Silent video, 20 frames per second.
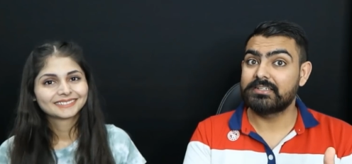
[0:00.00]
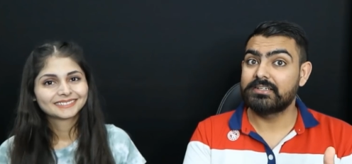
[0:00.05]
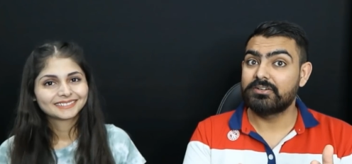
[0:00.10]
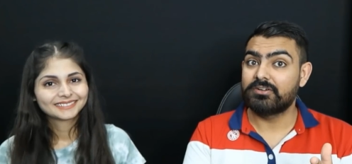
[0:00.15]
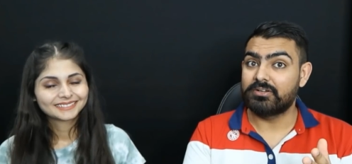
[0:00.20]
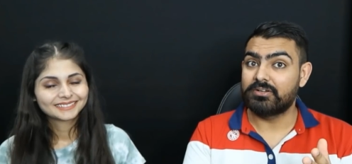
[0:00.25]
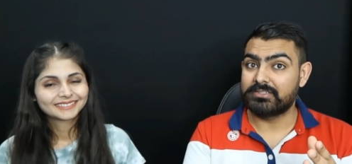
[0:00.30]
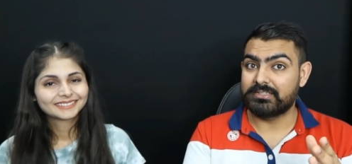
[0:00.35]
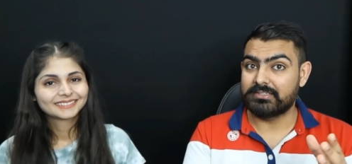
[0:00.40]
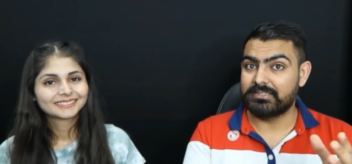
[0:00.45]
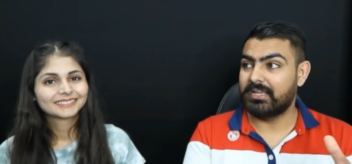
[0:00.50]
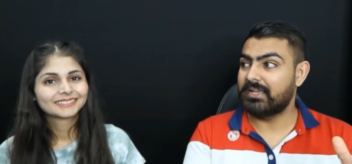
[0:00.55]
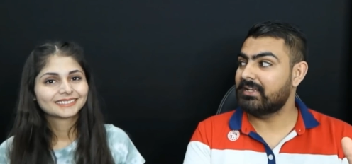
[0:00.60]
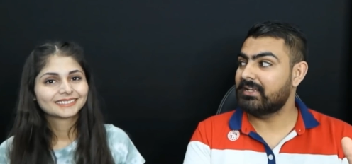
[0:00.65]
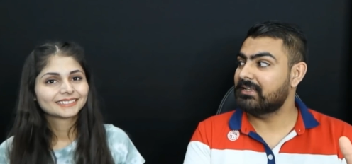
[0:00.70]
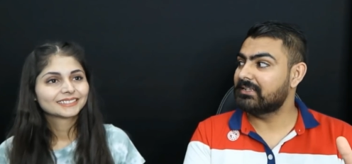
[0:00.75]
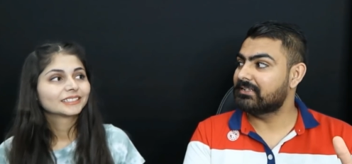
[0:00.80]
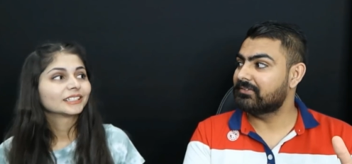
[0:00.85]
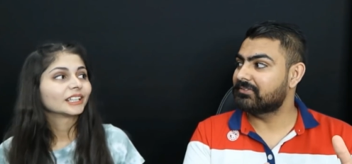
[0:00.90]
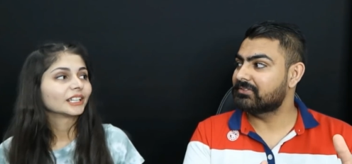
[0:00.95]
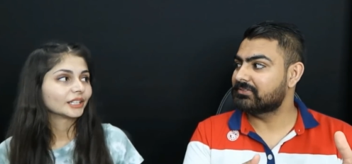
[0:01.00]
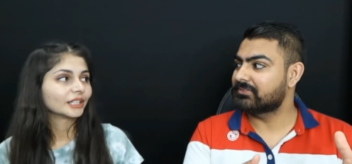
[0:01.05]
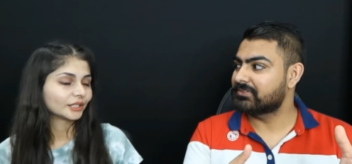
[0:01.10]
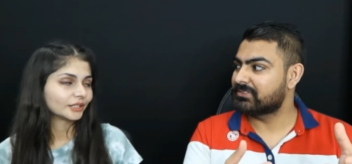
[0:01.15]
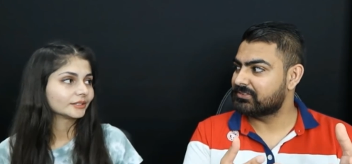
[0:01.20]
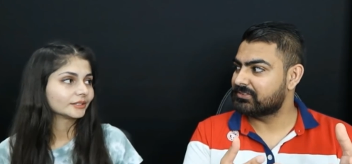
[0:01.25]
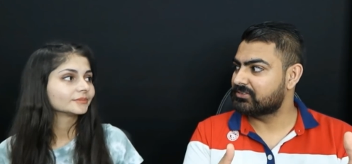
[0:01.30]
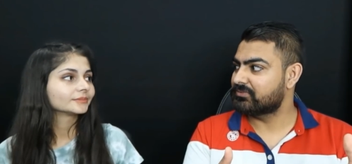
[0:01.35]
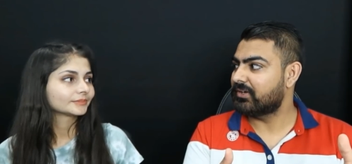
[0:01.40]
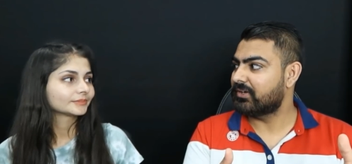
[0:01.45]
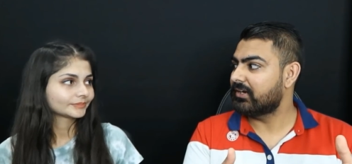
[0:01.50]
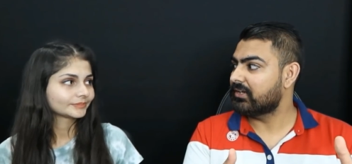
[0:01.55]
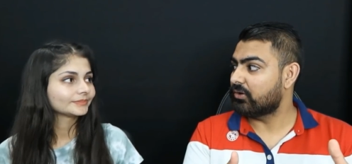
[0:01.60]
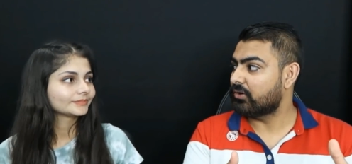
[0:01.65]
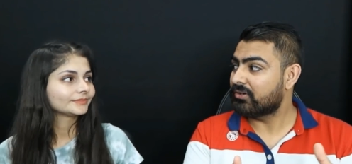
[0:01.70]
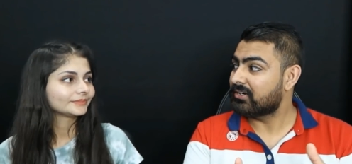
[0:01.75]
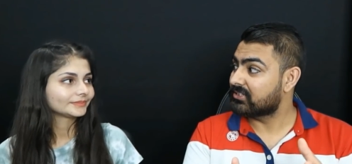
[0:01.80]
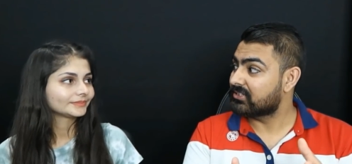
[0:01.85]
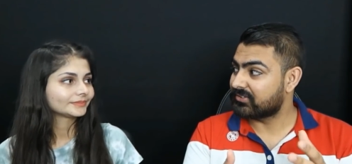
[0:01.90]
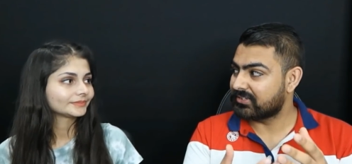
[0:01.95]
Speaker 1: The lady that she was wearing,
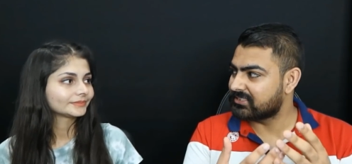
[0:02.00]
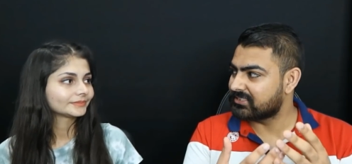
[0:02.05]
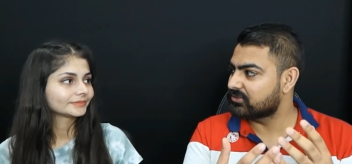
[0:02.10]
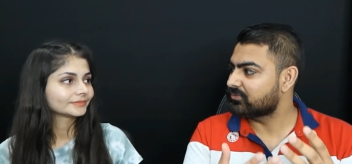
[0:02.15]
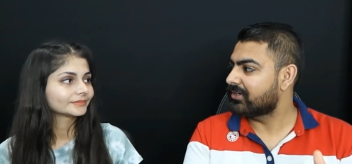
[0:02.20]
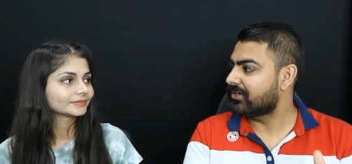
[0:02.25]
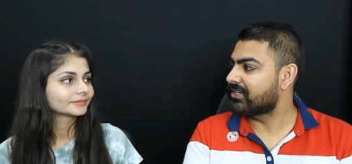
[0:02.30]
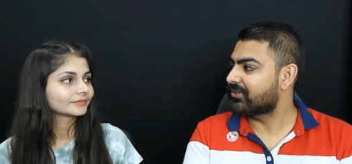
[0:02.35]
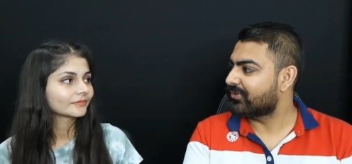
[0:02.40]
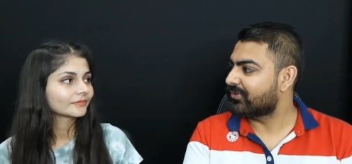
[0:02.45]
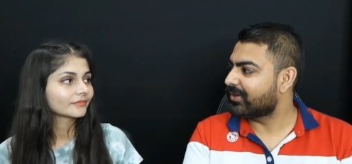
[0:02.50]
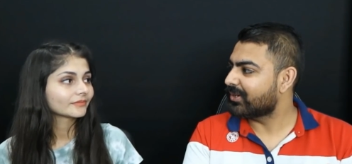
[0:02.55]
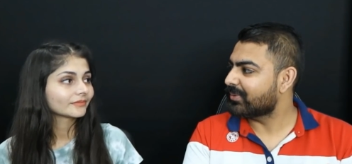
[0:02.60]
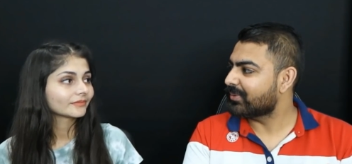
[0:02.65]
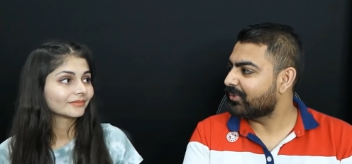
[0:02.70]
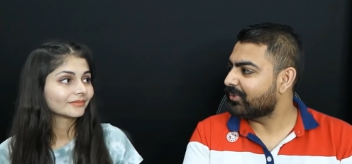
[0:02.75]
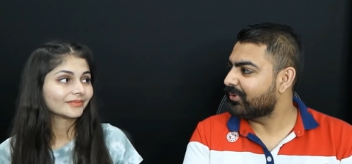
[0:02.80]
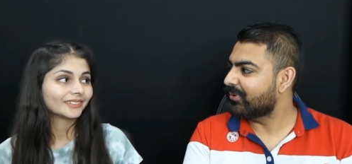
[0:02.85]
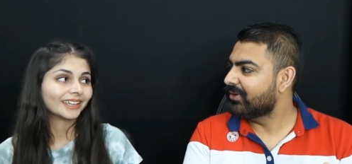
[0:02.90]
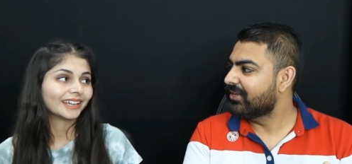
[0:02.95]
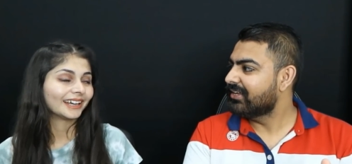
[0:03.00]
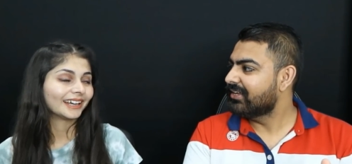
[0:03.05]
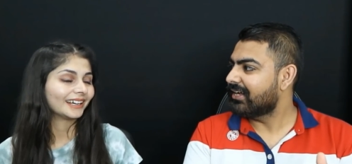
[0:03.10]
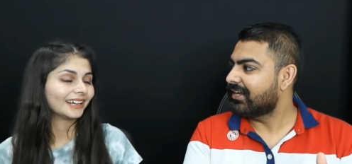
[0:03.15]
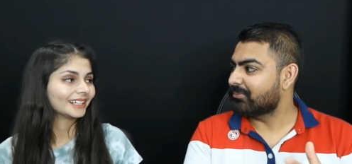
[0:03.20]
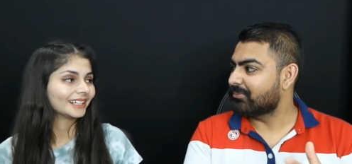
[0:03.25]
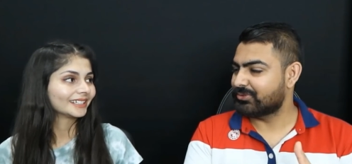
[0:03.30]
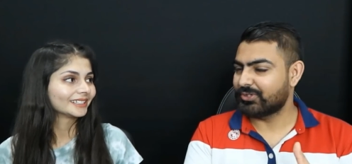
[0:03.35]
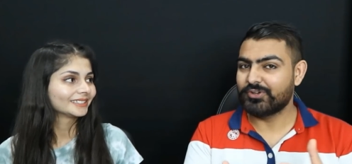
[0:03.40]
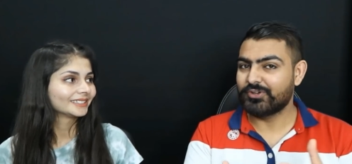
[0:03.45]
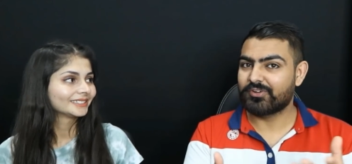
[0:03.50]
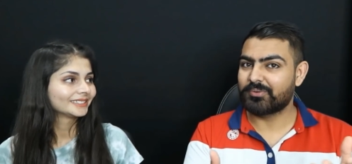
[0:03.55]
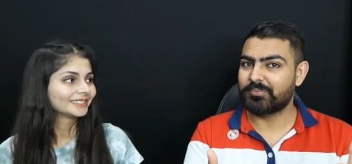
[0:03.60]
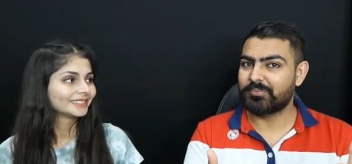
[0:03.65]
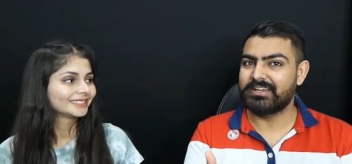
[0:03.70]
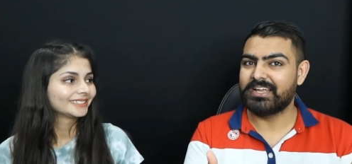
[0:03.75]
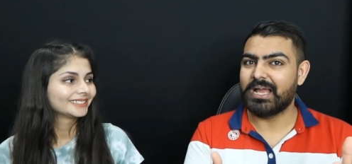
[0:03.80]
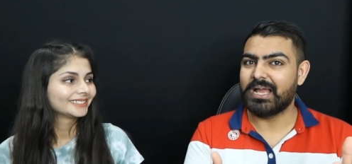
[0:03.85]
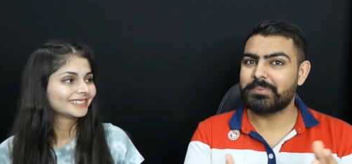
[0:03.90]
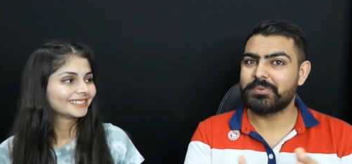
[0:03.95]
all the dresses were incredible. Yeah. I'm sure you would have been
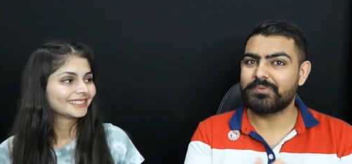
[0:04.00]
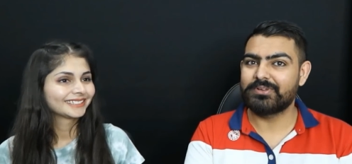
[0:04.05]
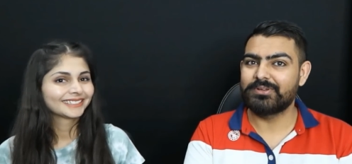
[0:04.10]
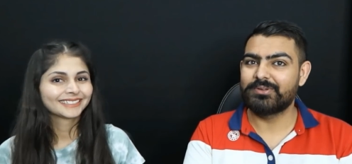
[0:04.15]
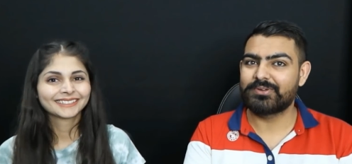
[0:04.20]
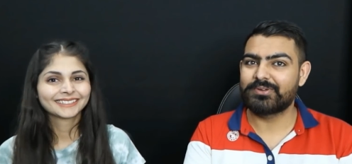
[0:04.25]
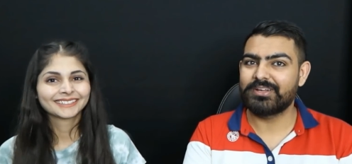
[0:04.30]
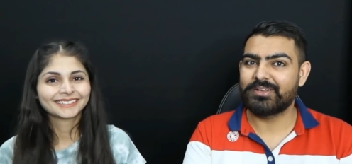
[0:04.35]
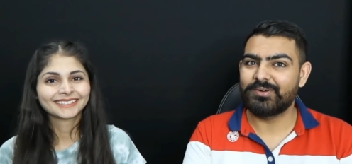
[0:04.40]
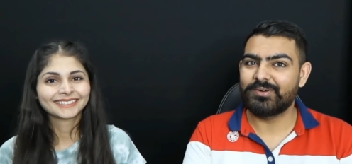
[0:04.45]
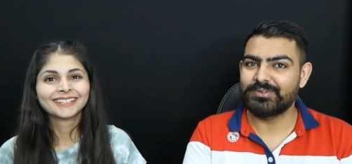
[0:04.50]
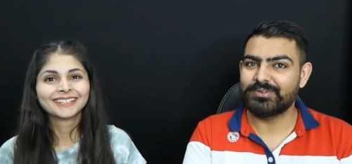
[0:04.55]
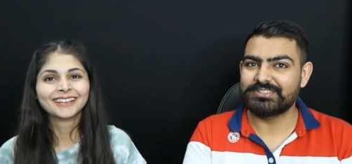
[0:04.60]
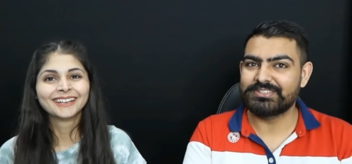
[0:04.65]
happy with looking at all those